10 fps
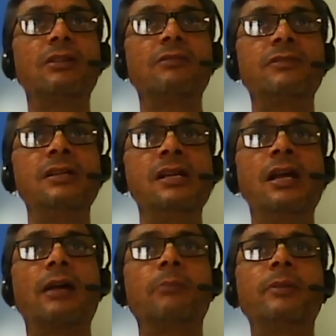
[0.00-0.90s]
of
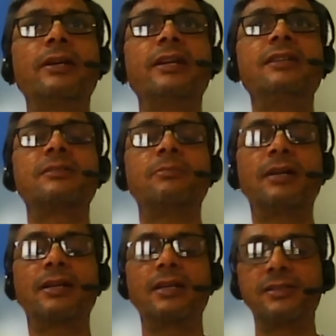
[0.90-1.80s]
Ambarish
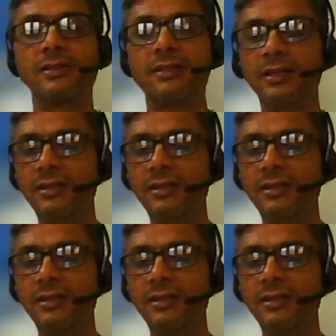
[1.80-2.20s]
Maharaj, right?